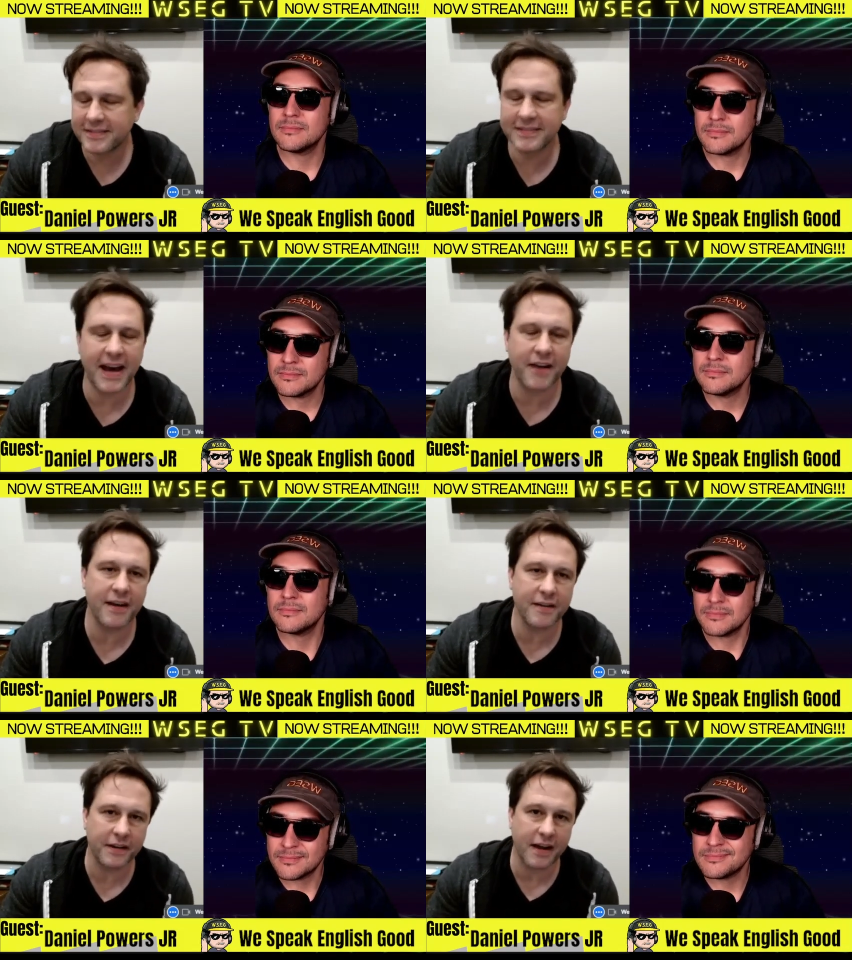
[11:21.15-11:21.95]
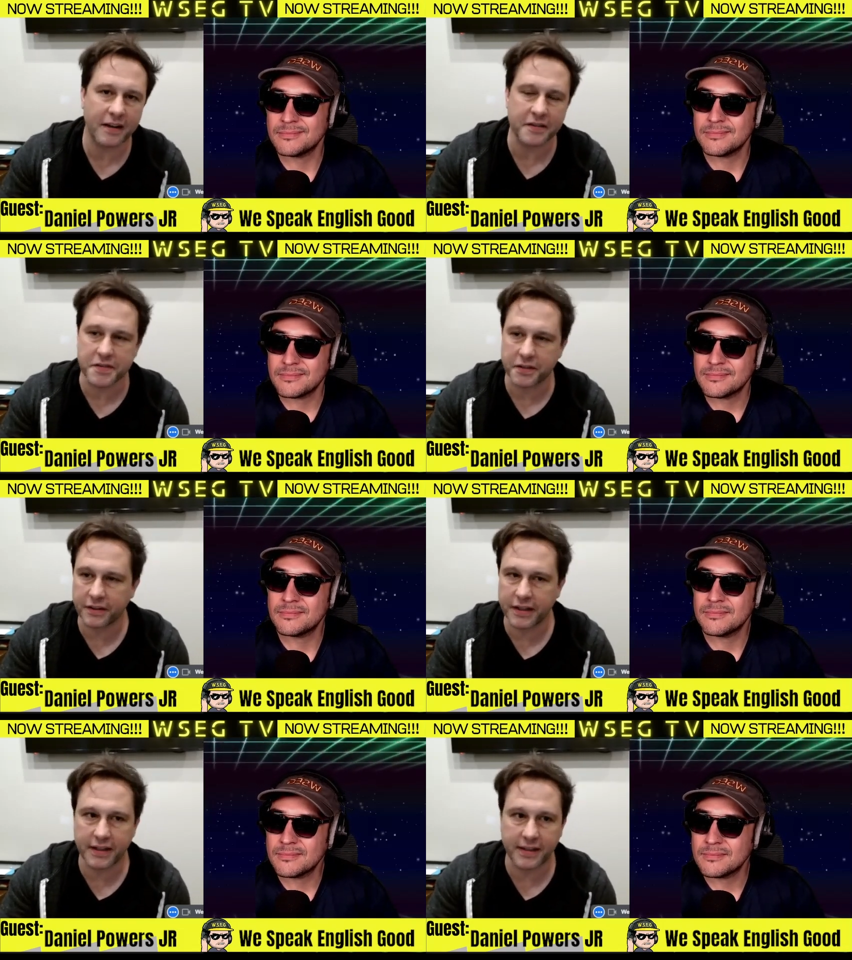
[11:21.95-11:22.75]
Speaker 1: I don't have a college
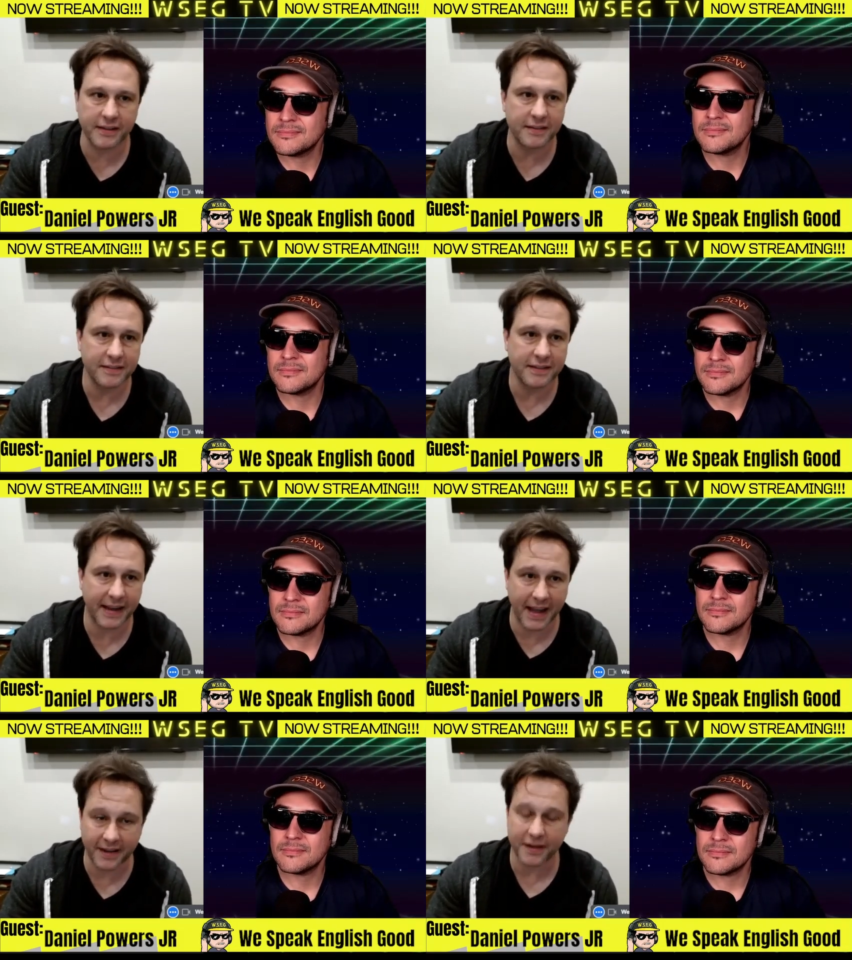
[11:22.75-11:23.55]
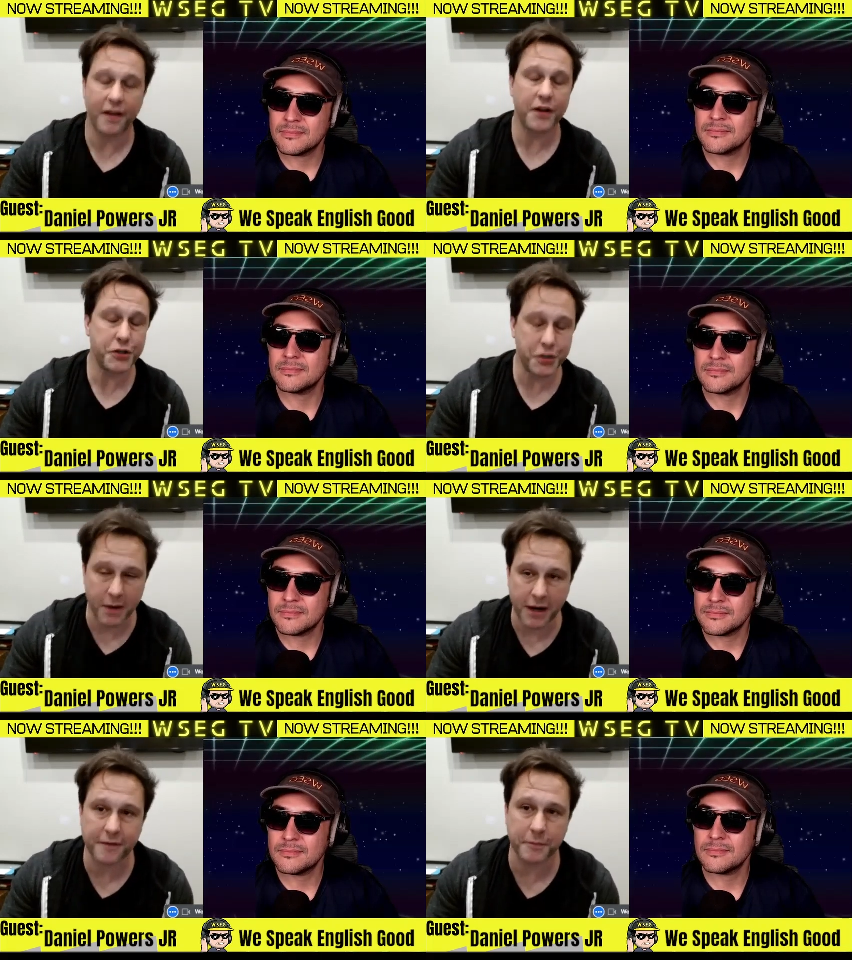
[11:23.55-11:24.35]
degree. Again,
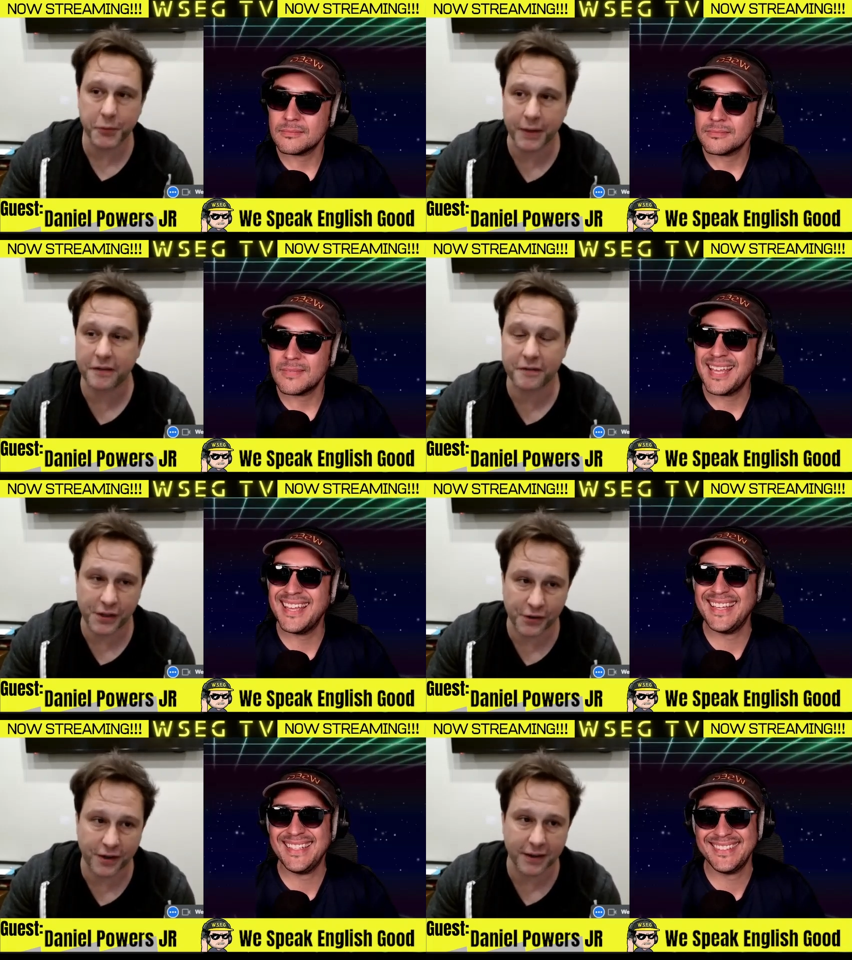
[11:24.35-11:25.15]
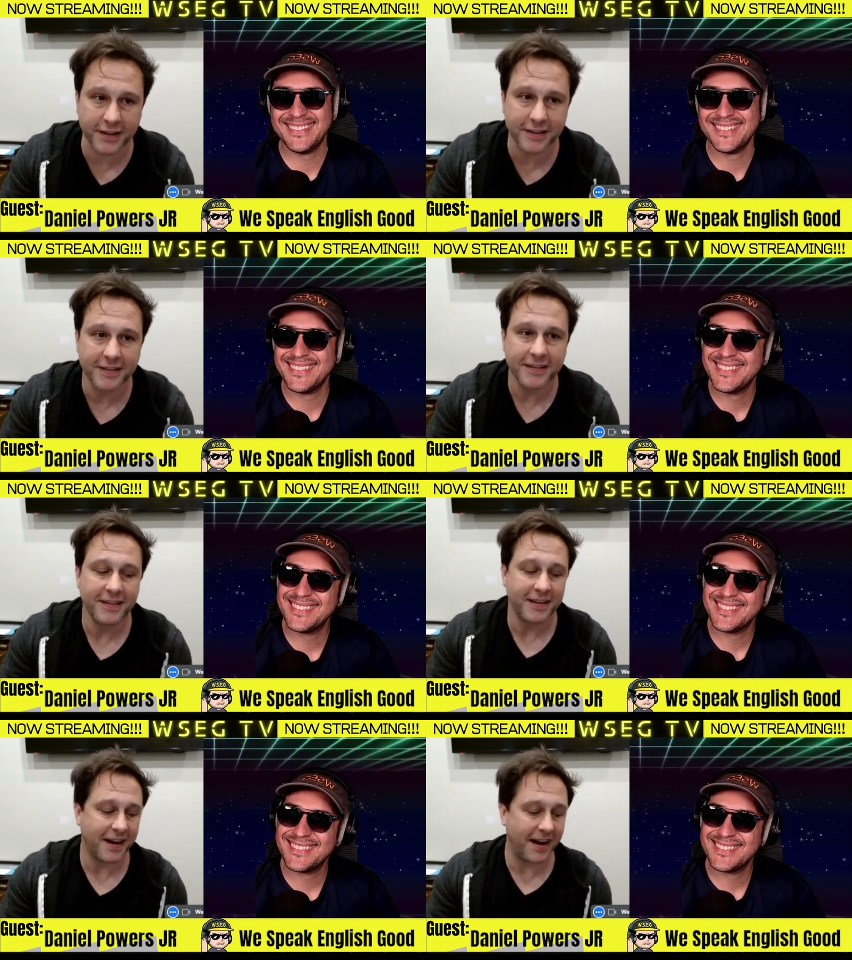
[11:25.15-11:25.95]
schmuck from Queens, New York.
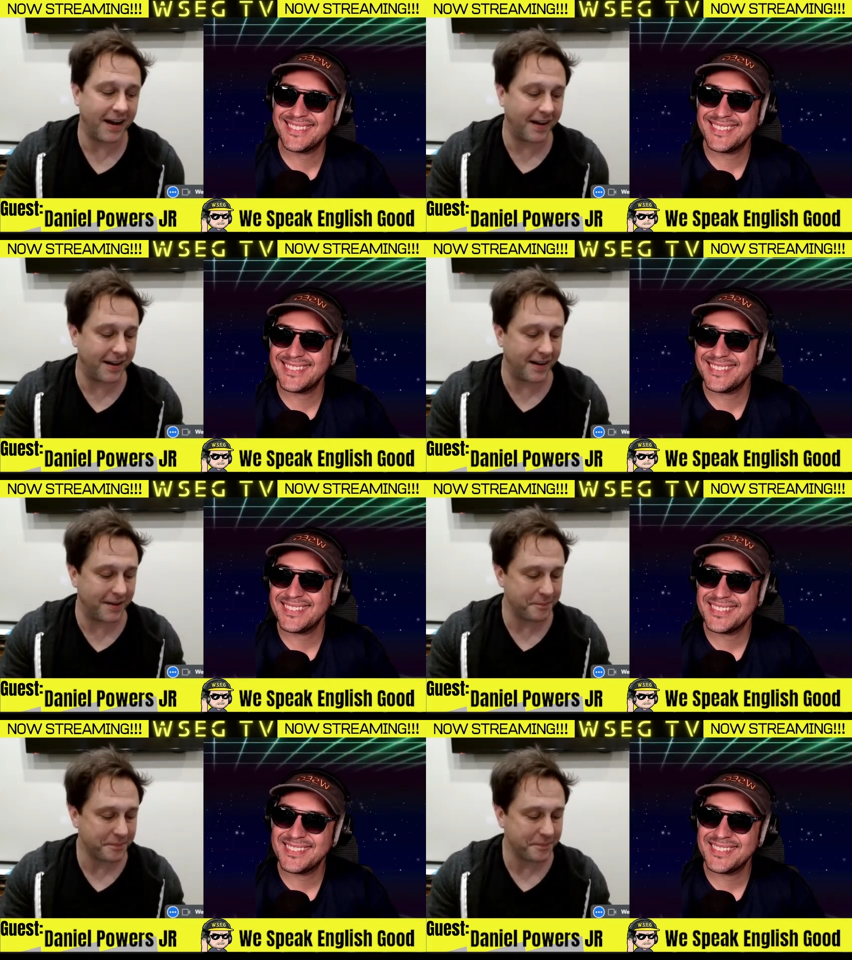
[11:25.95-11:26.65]
Uh,